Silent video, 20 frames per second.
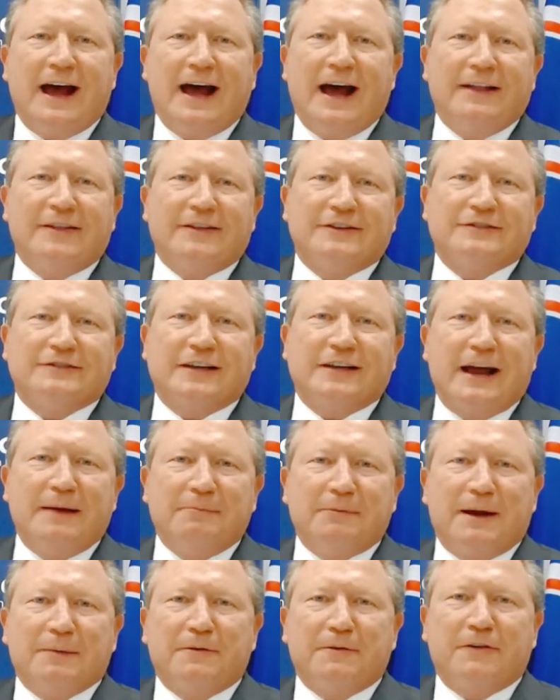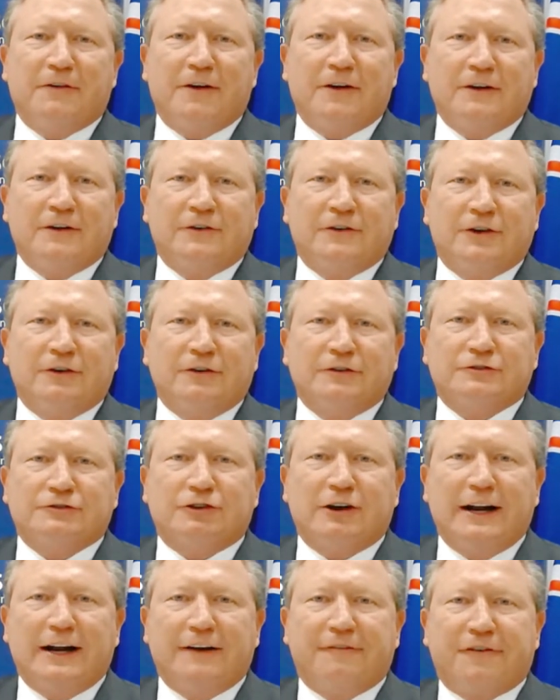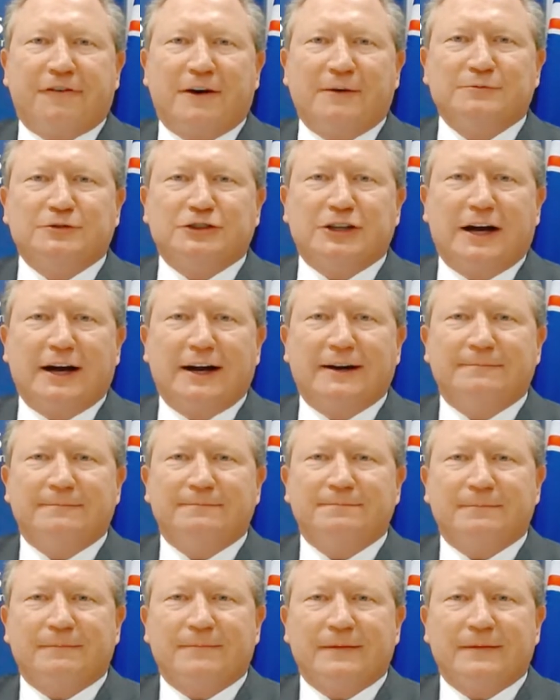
and the same number to Australia from China.